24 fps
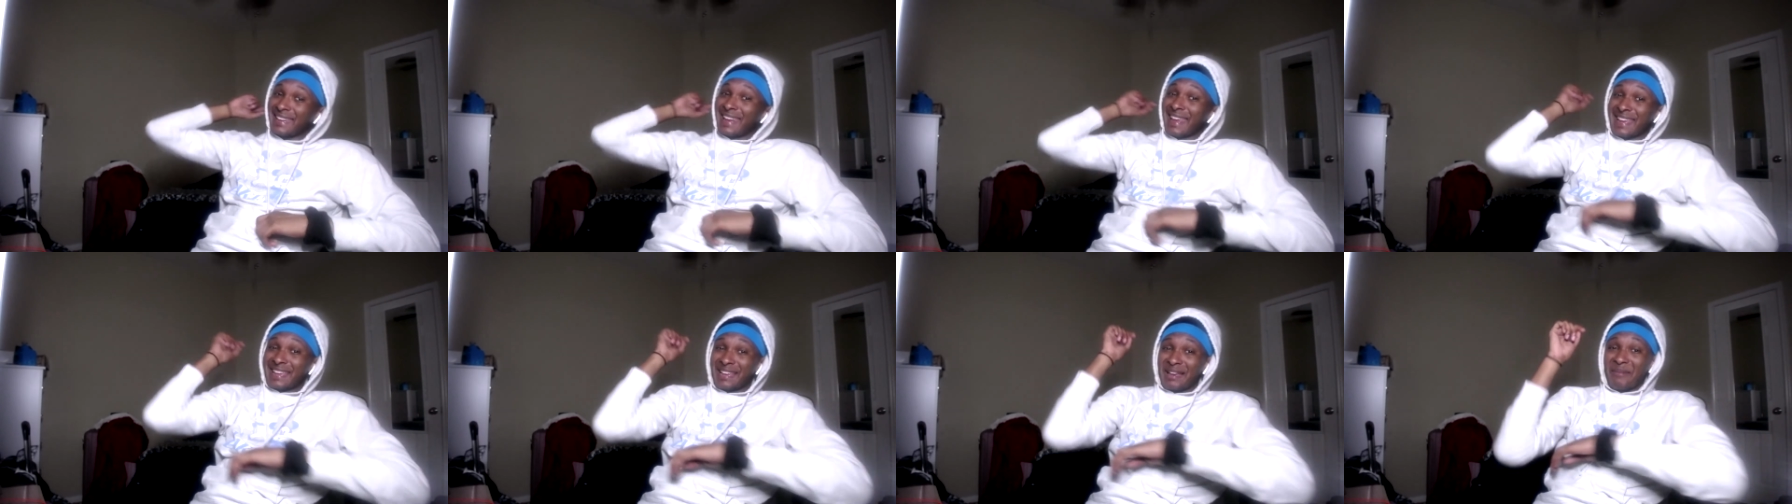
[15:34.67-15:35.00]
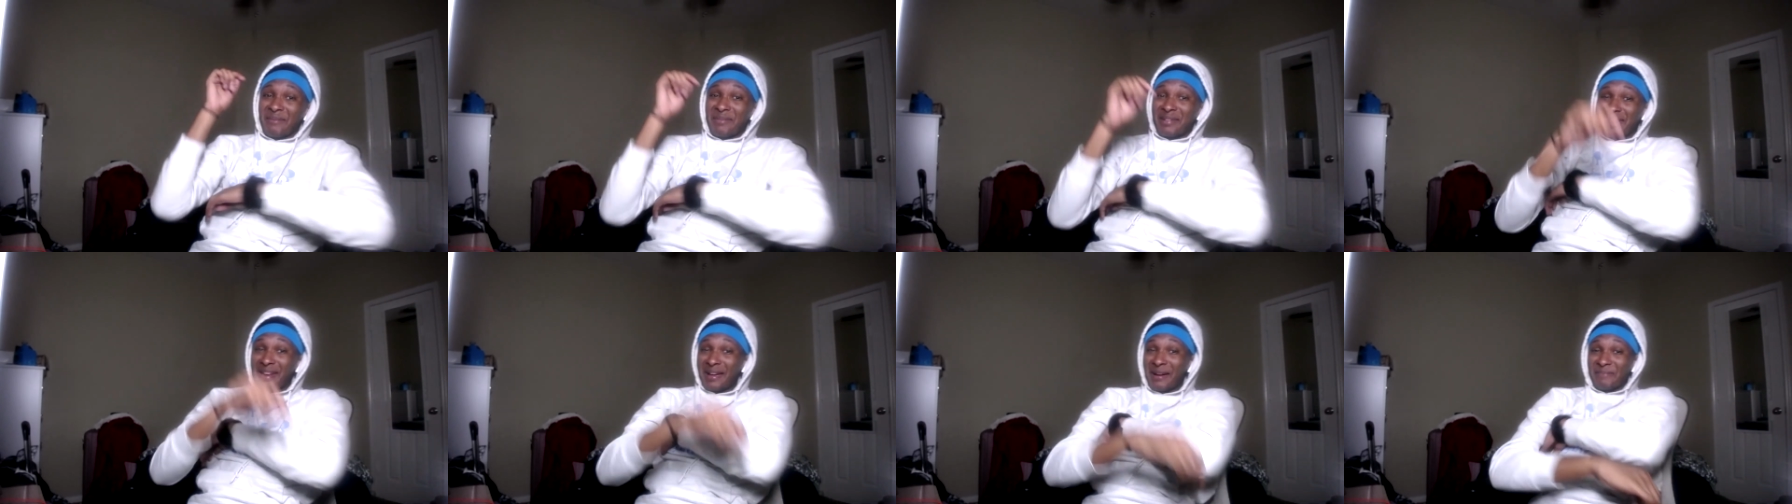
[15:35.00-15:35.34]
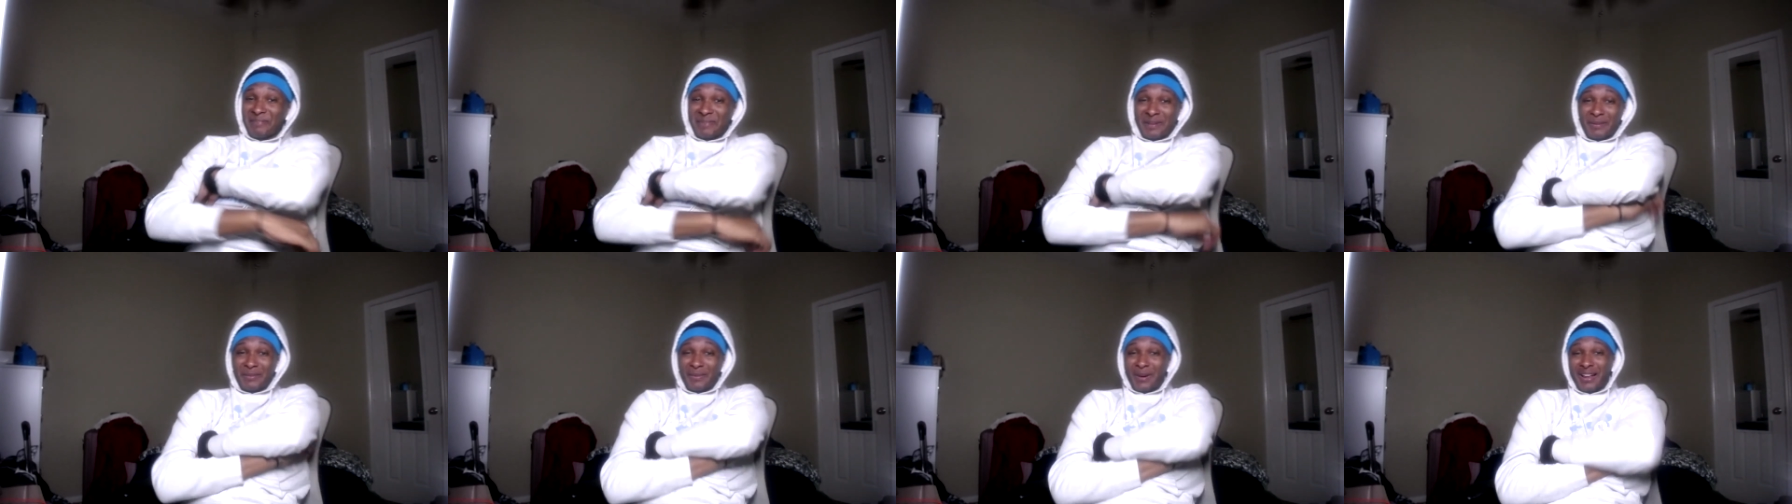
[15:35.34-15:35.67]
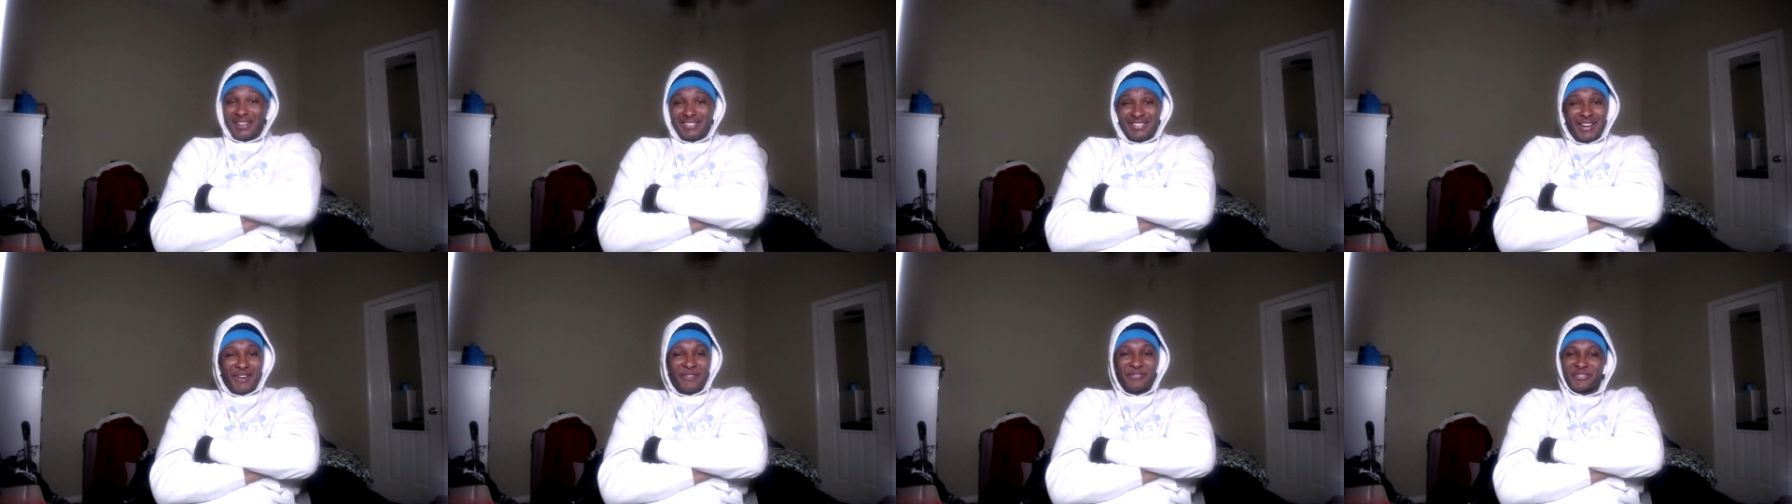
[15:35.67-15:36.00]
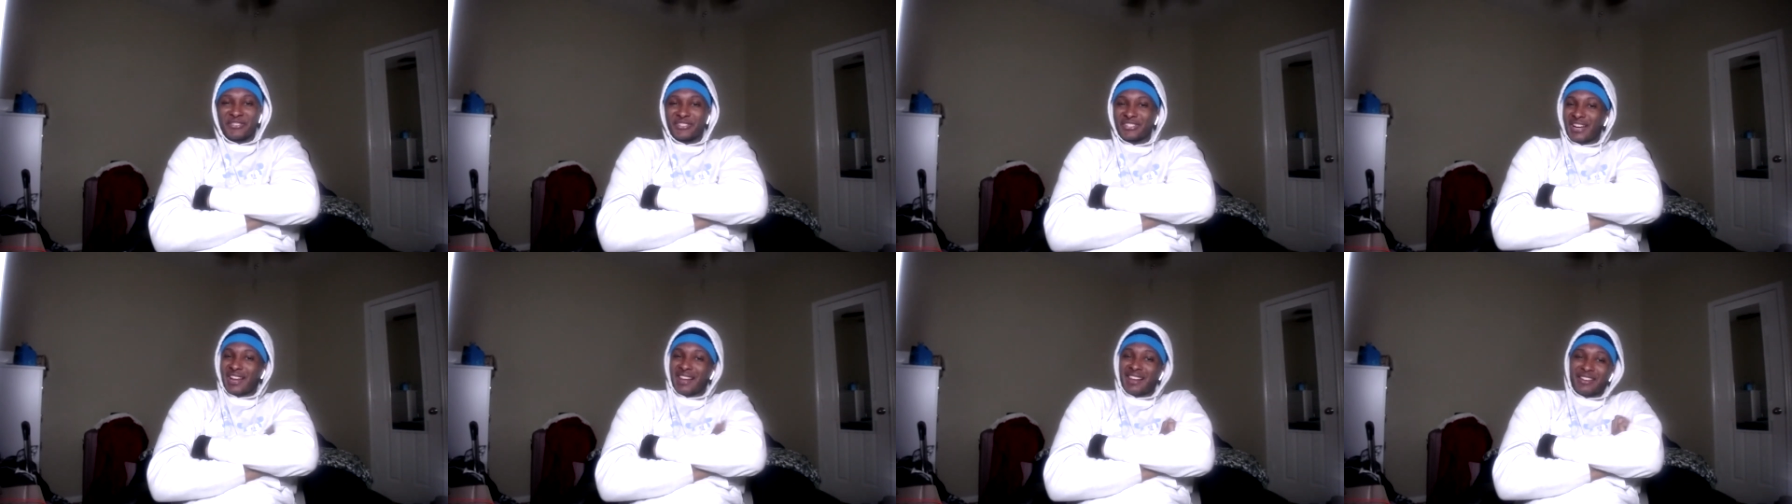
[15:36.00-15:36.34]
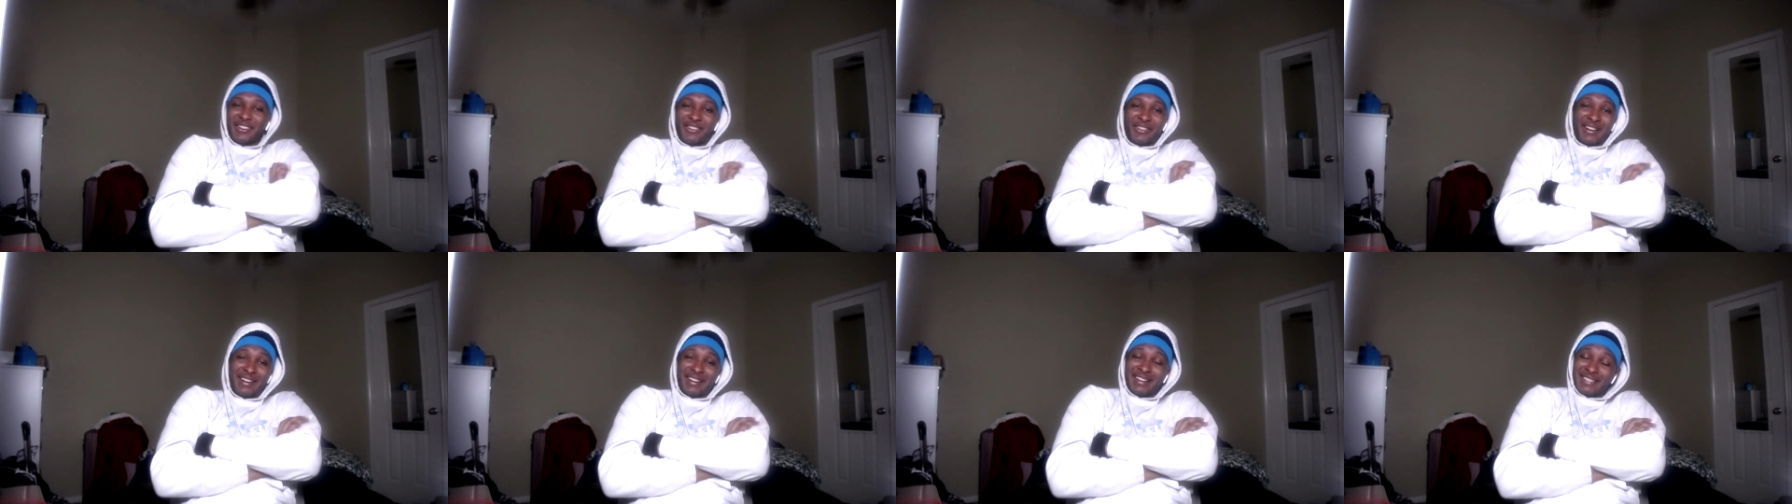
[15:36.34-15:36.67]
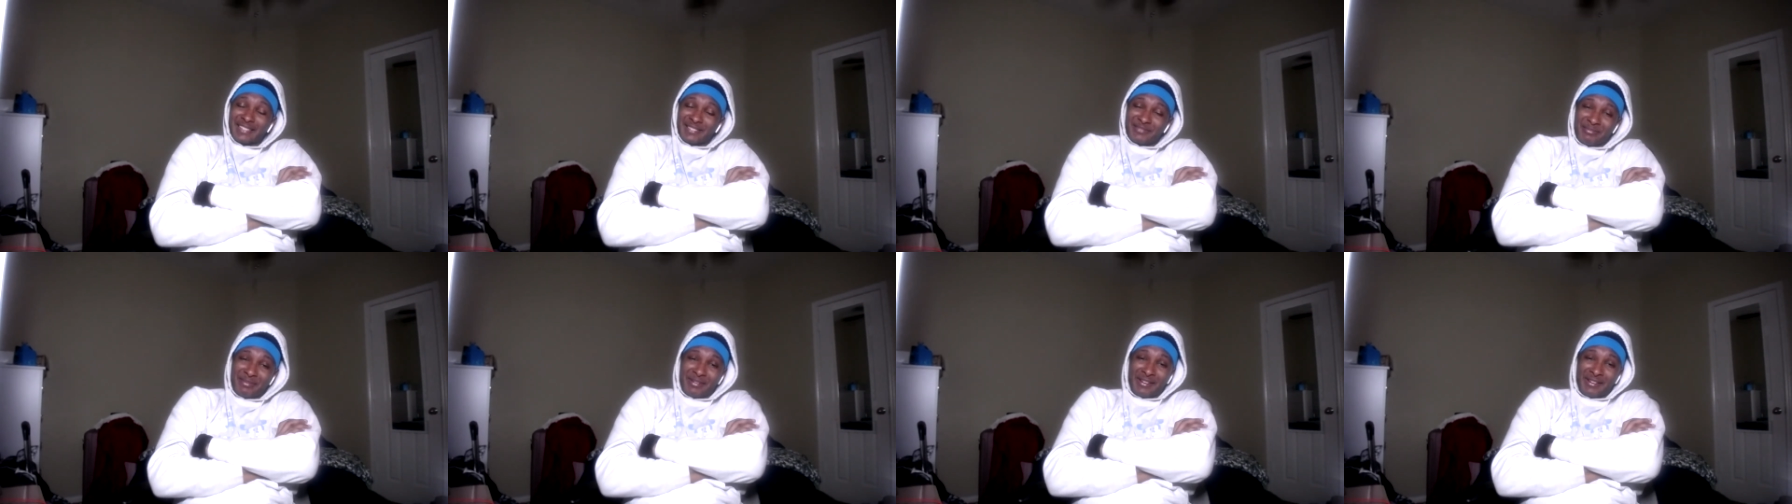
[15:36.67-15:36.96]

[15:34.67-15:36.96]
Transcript: They coming up, and watch out for Jalen Green this